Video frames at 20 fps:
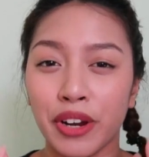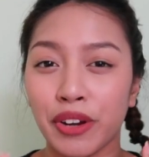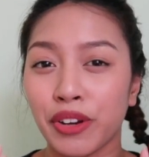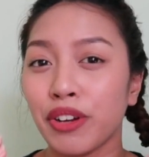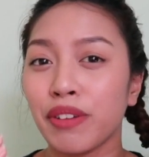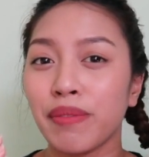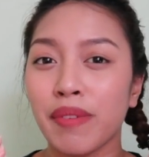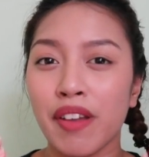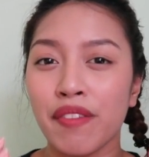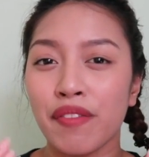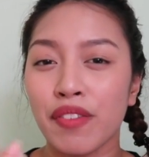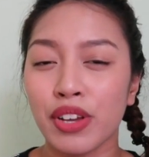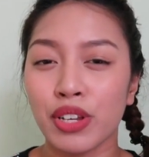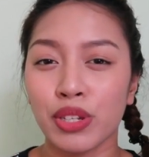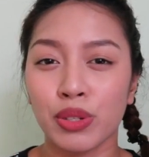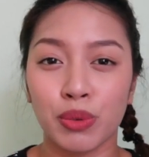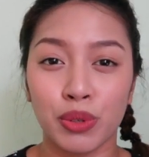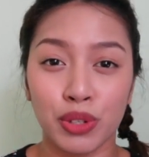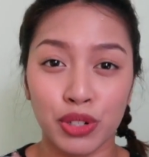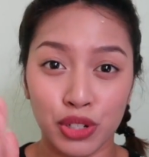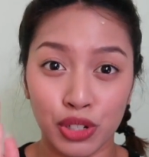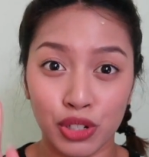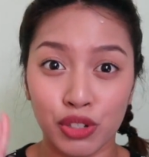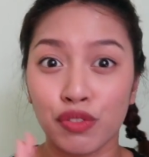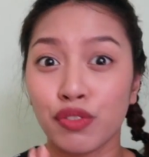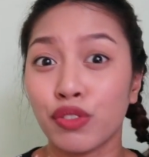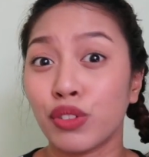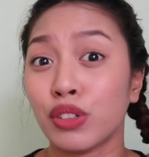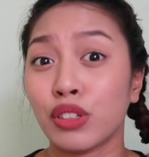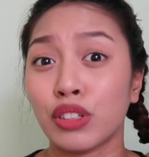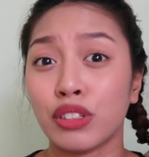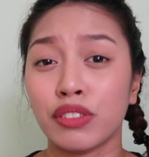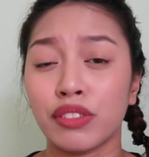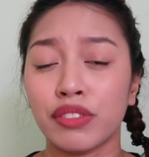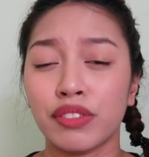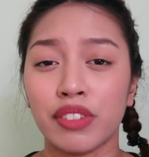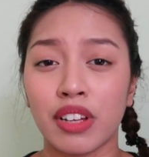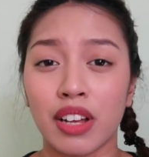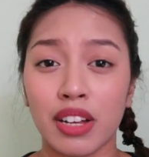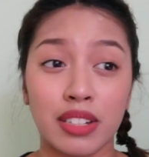area of my face where it's just full
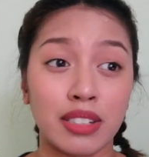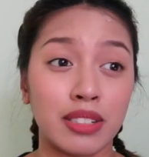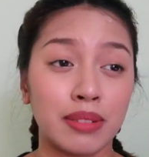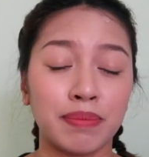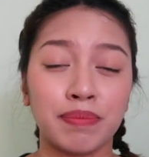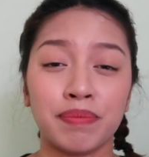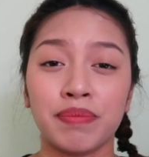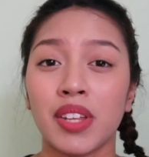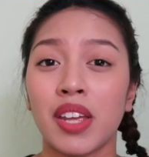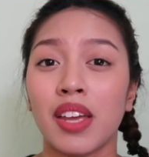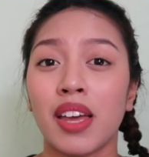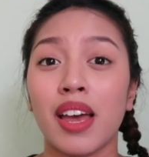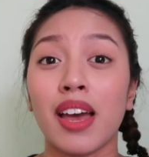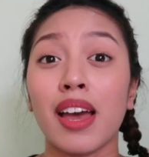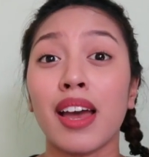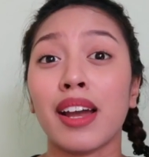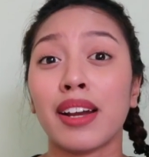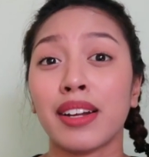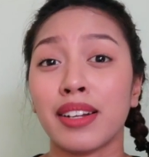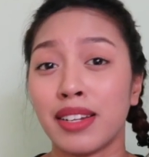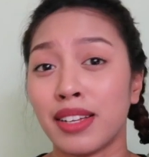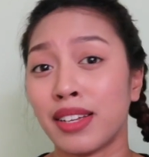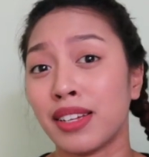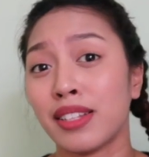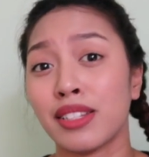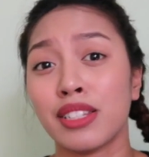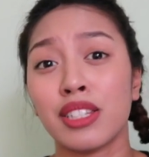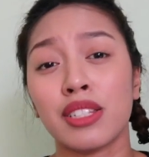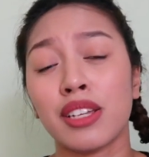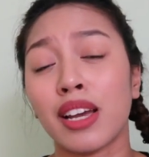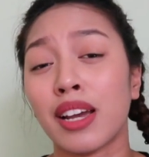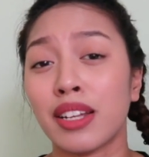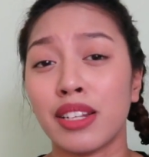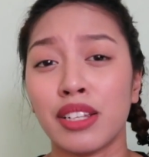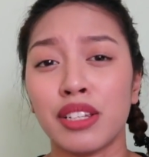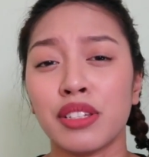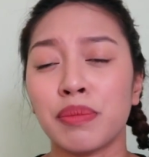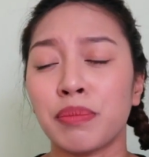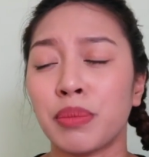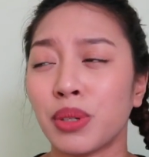of acne and
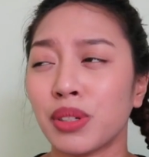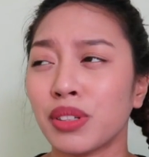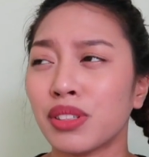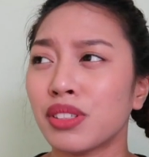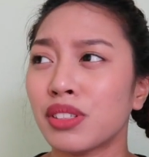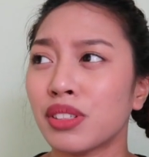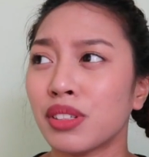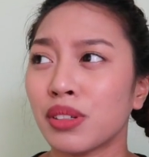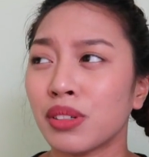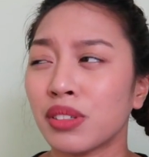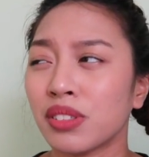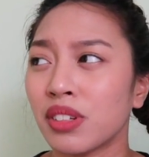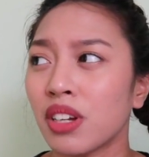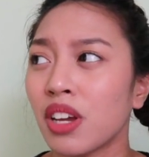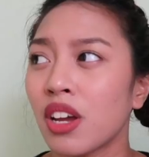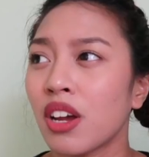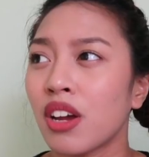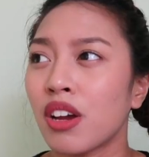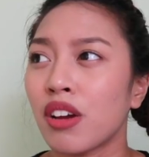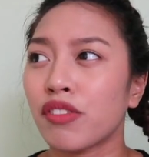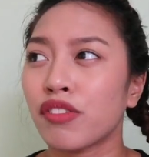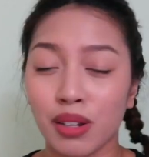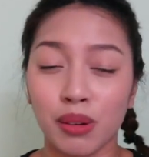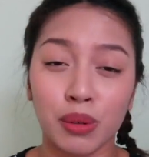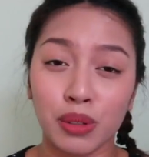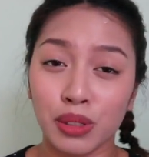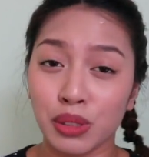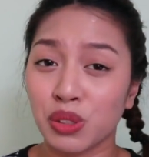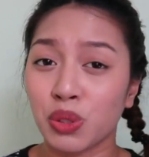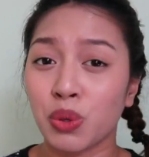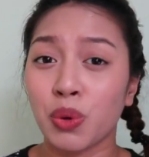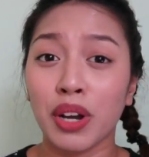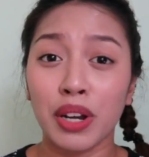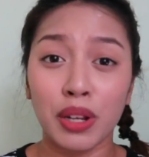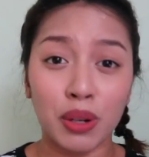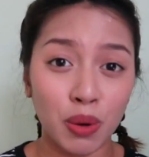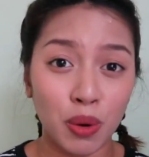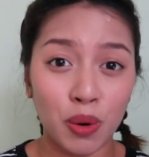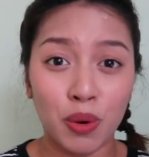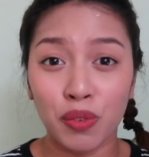tiny spots. So it was
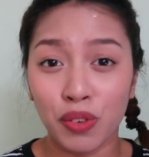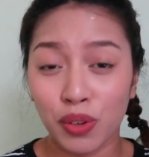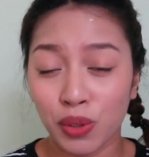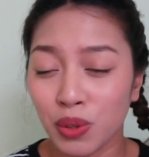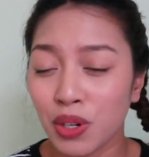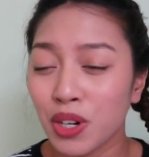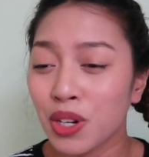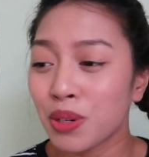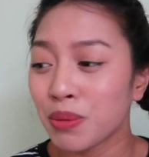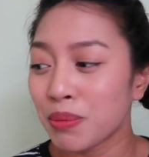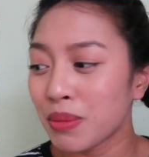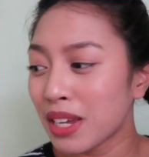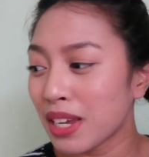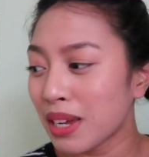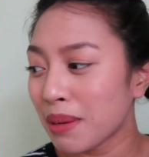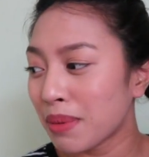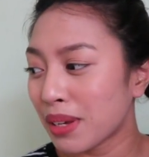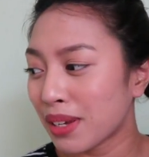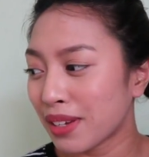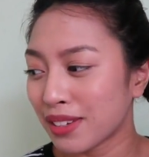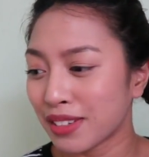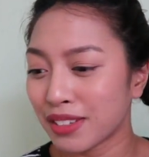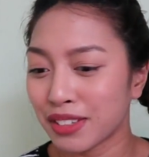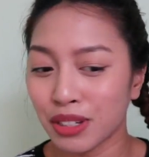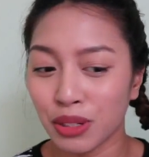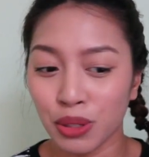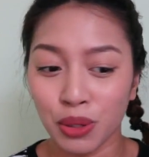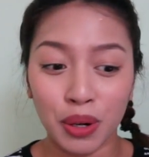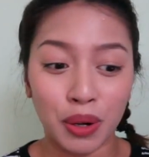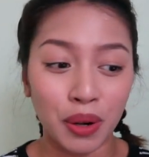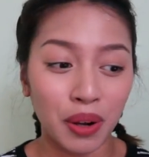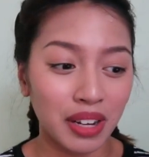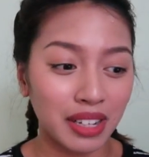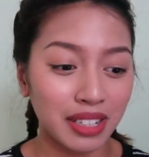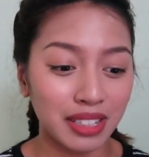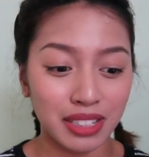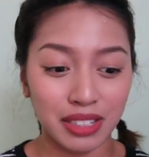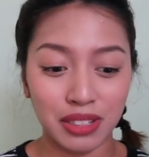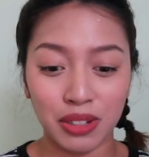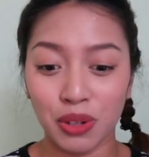quite overwhelming because, you know,
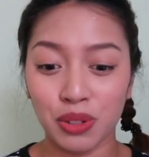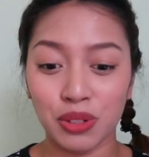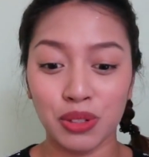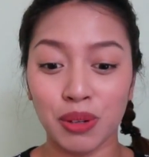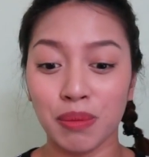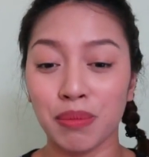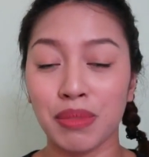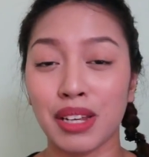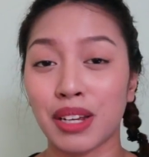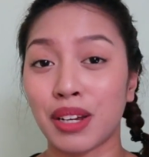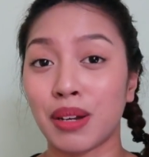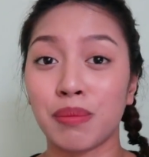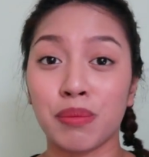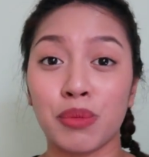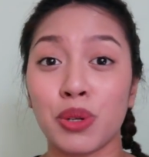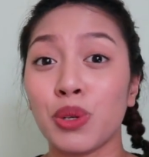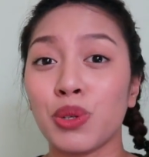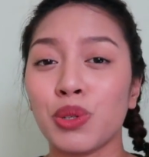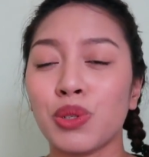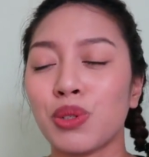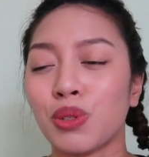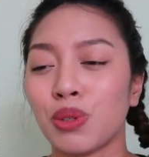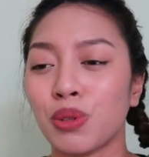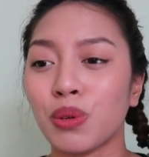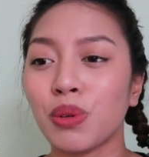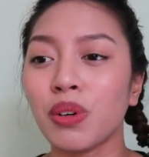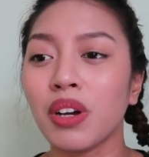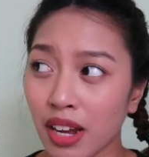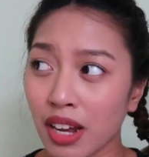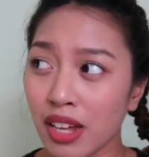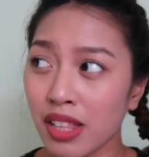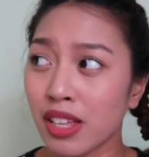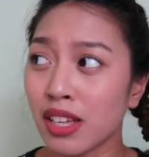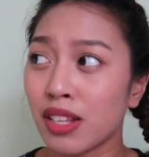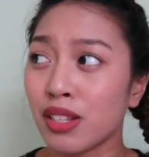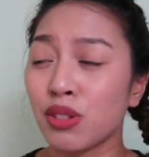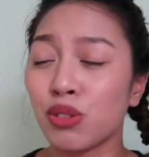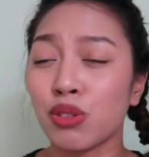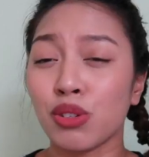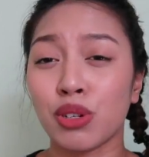it's not something I'm used to. I
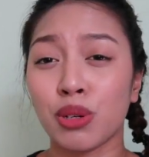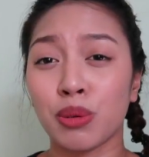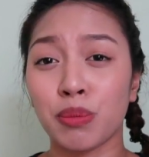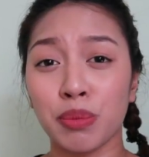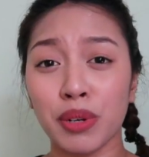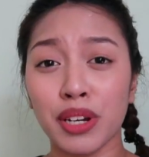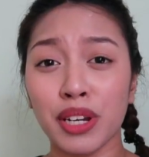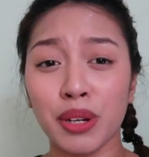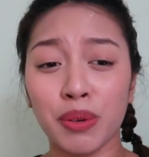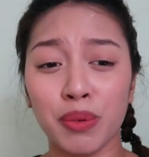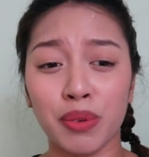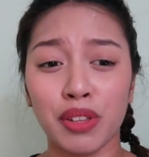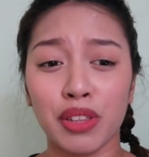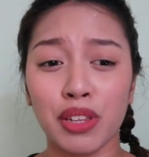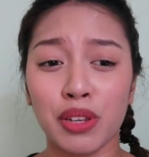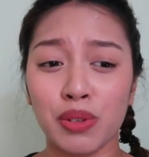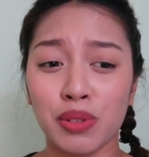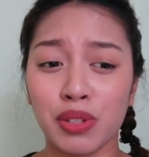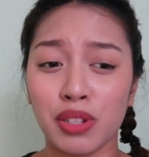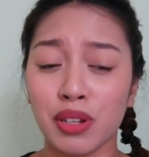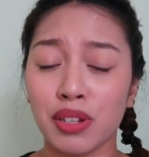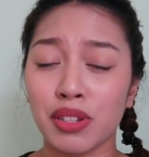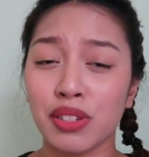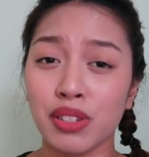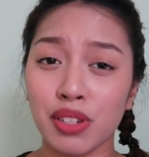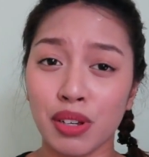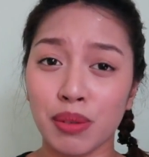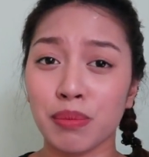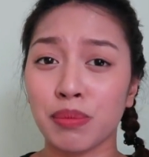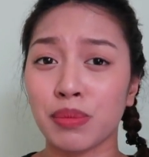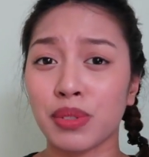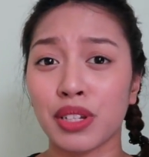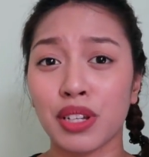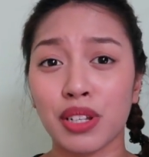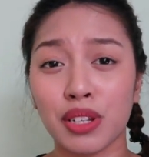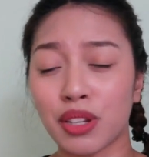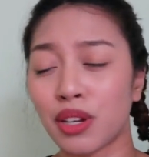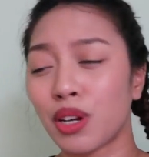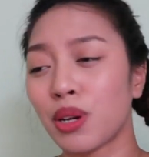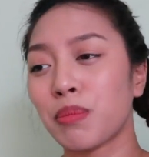then took a break with using some
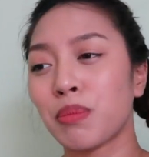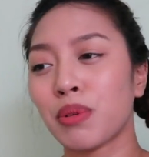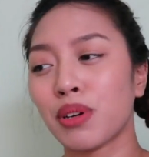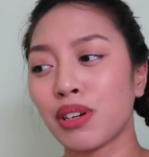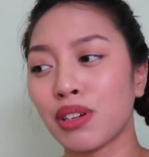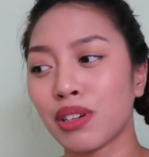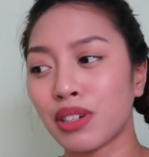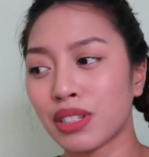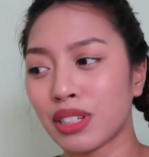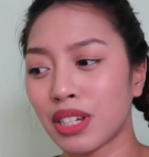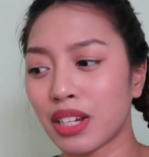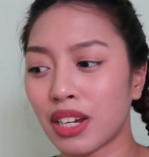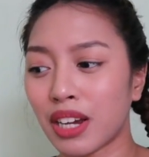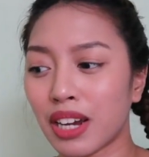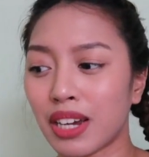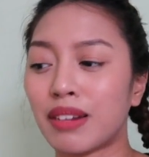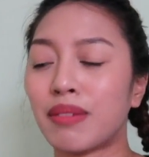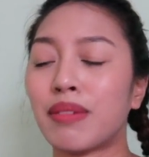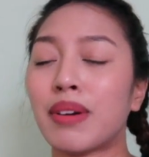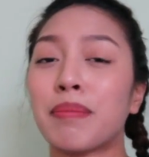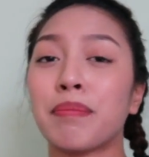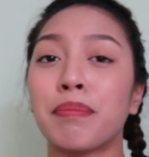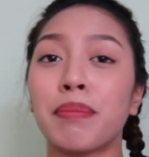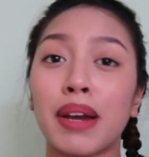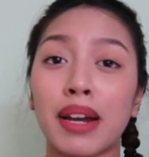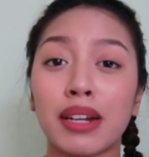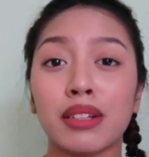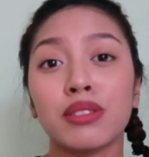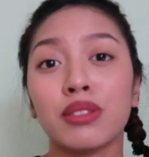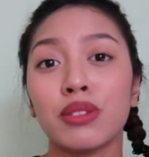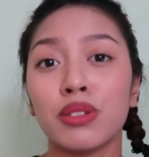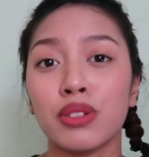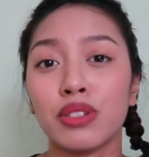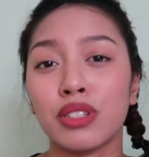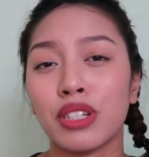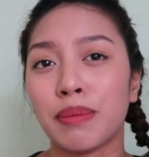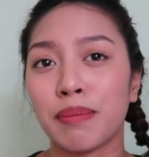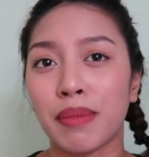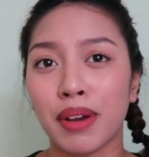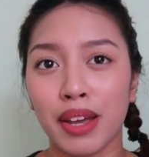skincare products and kind of went back to
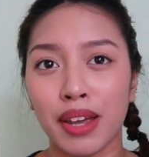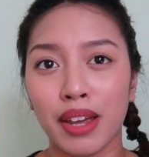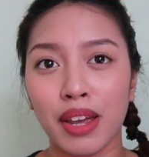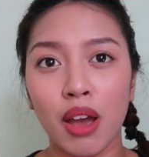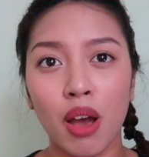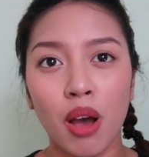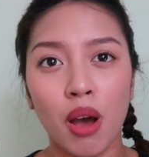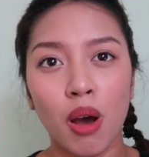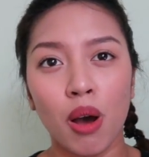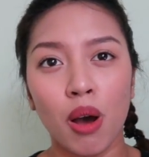using my